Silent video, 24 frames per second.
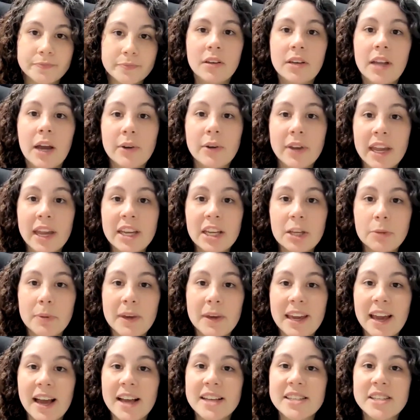Now,
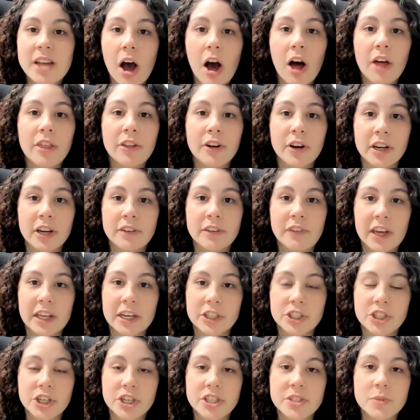KDP has other
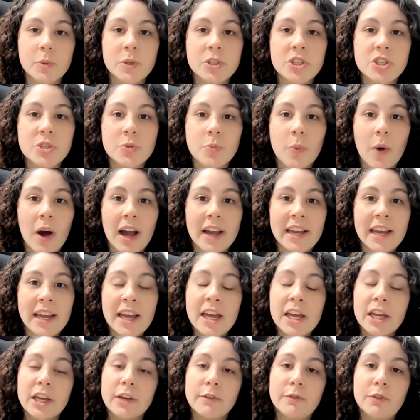advantages, which is why
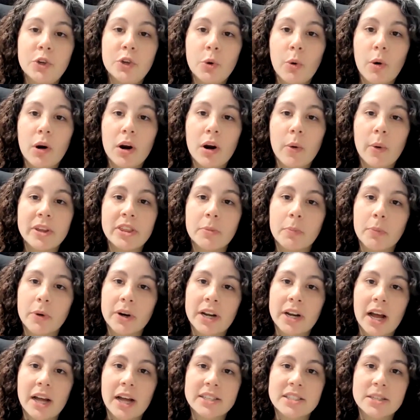if you are going the
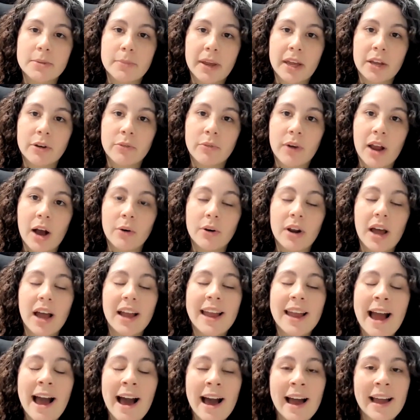print-on-demand route,
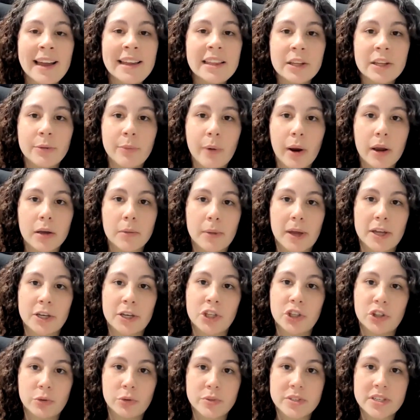I highly
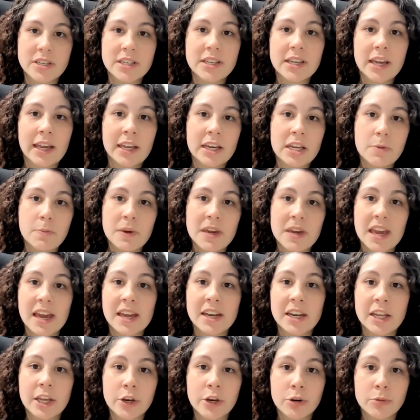recommend using KDP
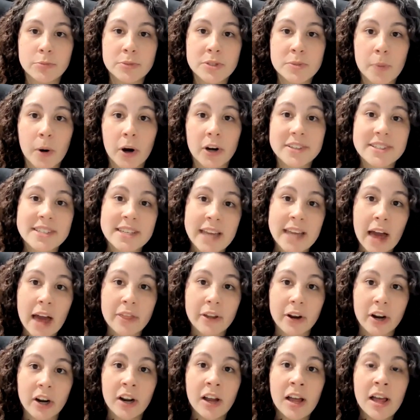and Ingramspark
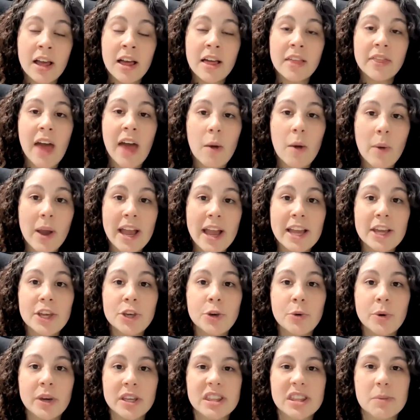together. That way,
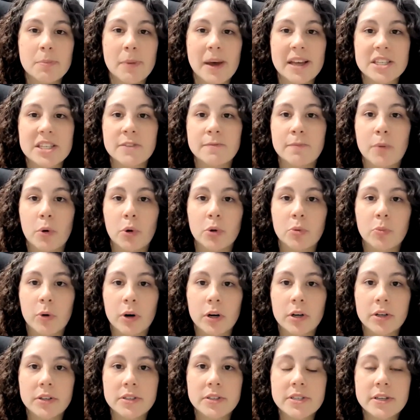you get the best of both
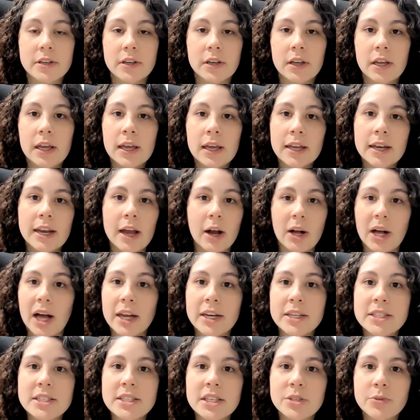worlds. Now, how
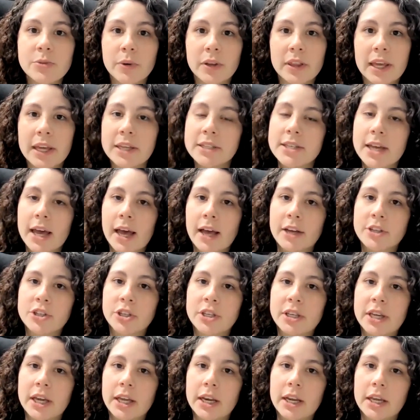does this relate to
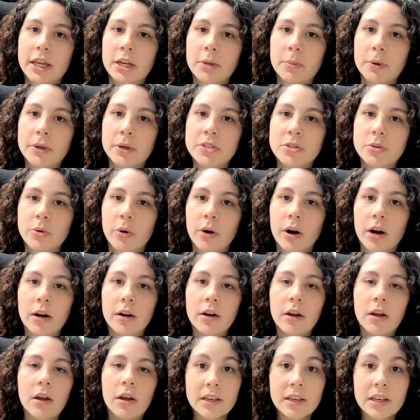actually getting in a bookstore?
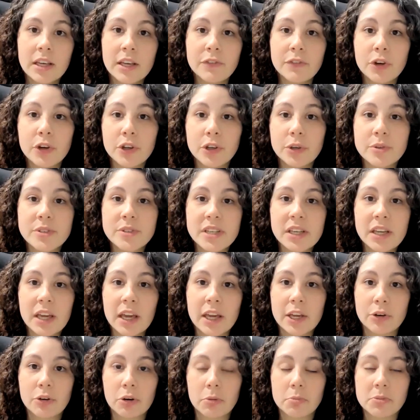If you're using
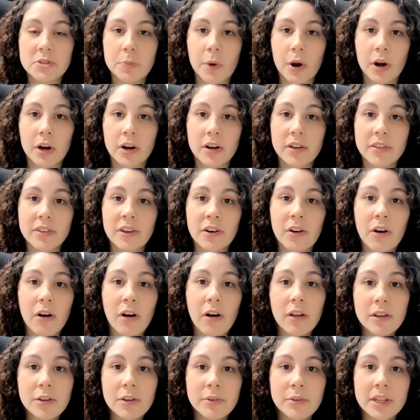Ingramspark, then
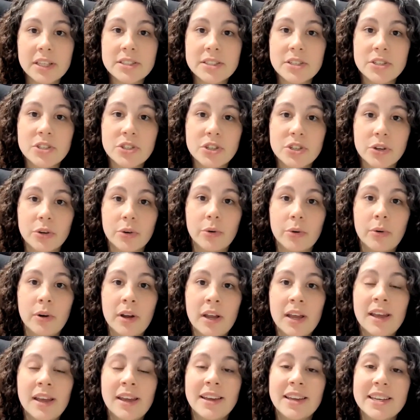all you need to do
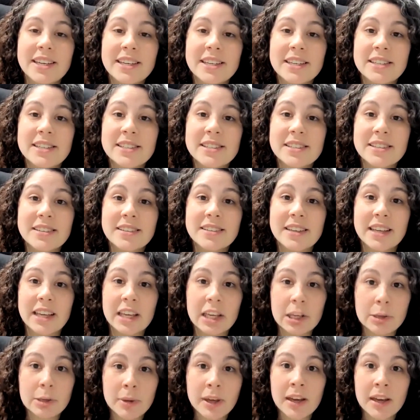is
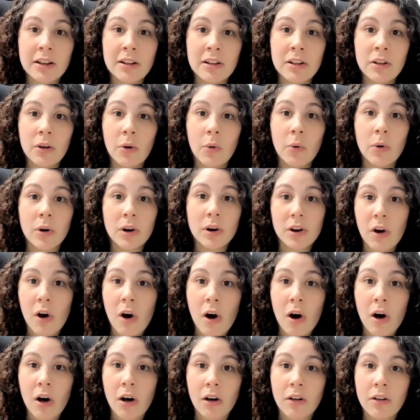email or
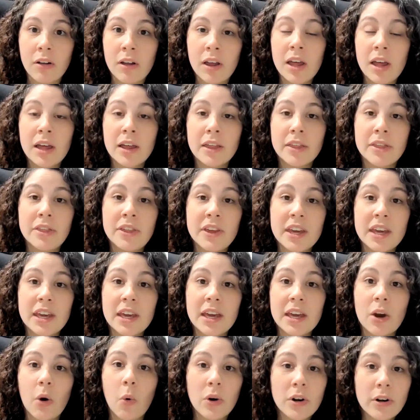call
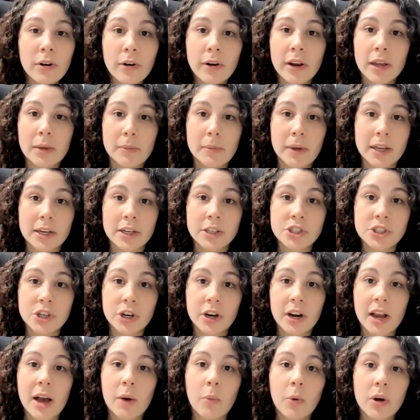the ordering
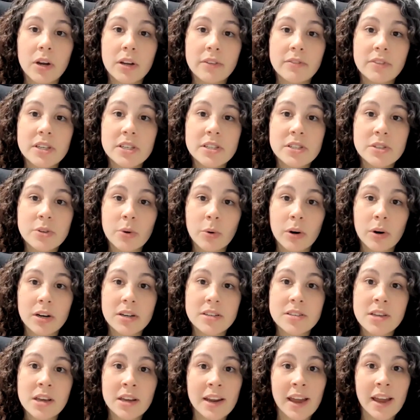manager at one of these
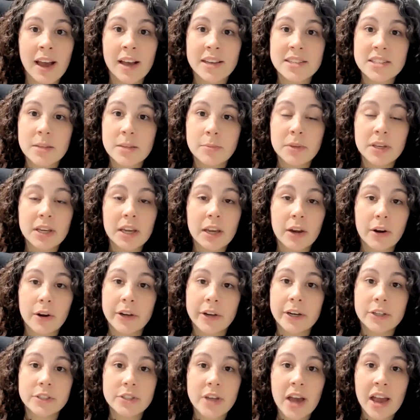stores and ask them to carry
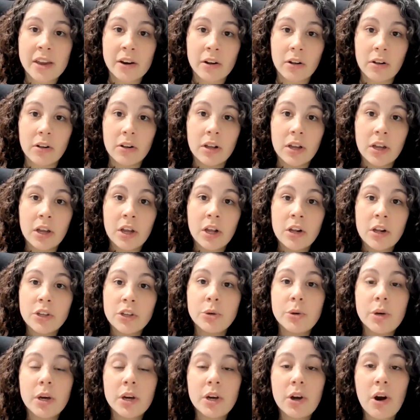your title.
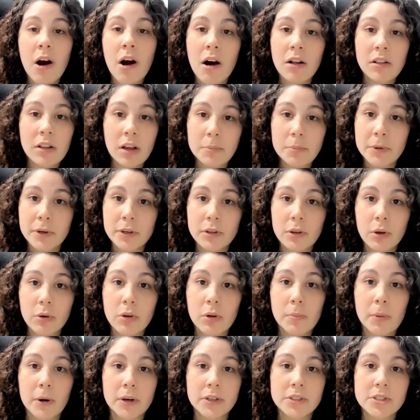You can call up your
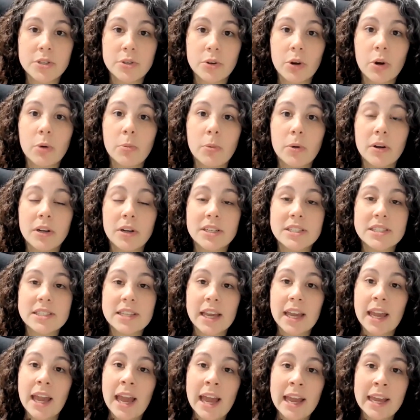local Barnes & Noble and
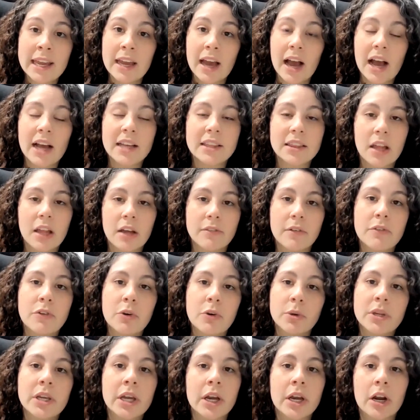say, hey, I'd love if you
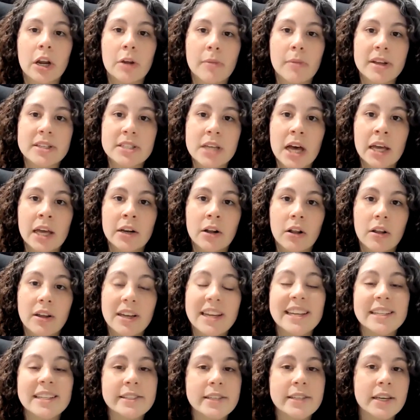would carry my title.
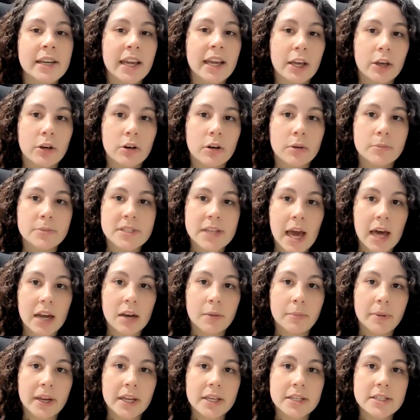It's in Ingram's
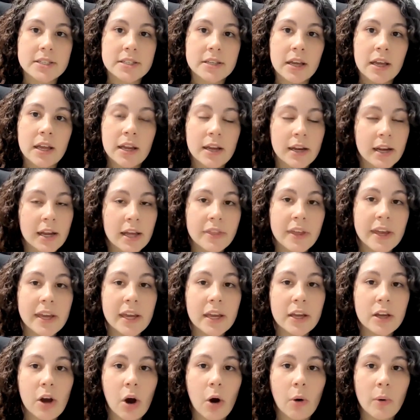database. They
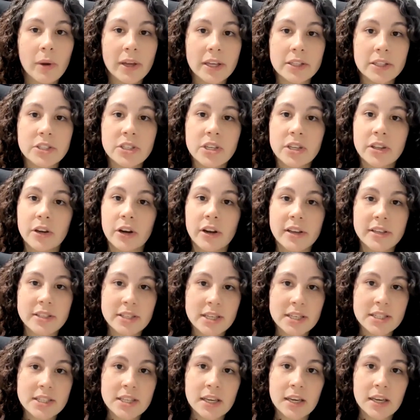can go into their
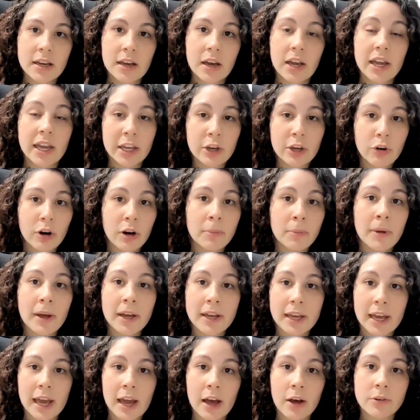existing Ingram
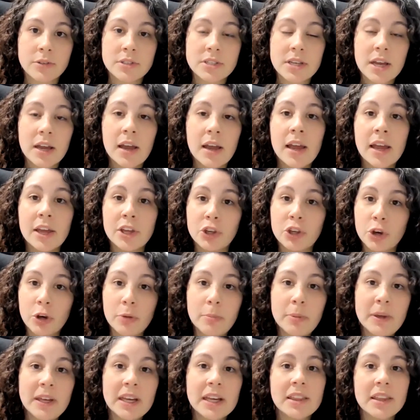account.
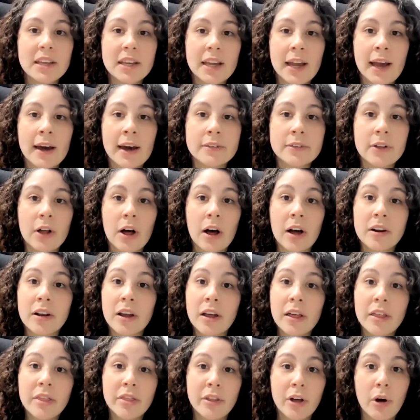You'll be in the catalog,
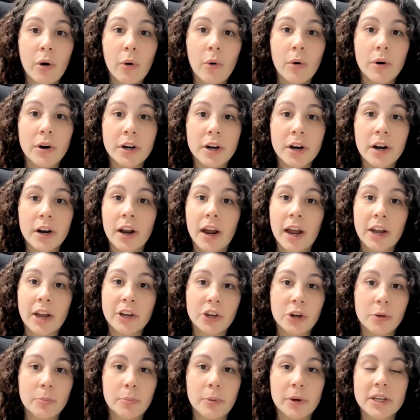they'll order, and
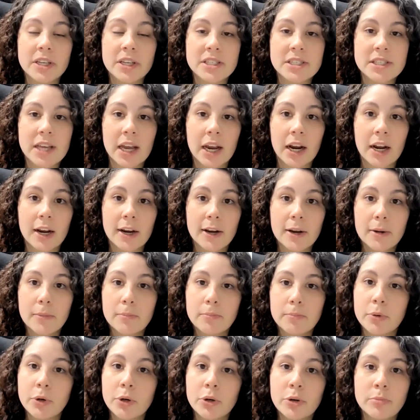your book is there.
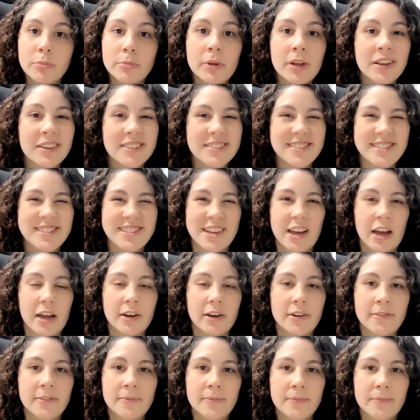Boom, done.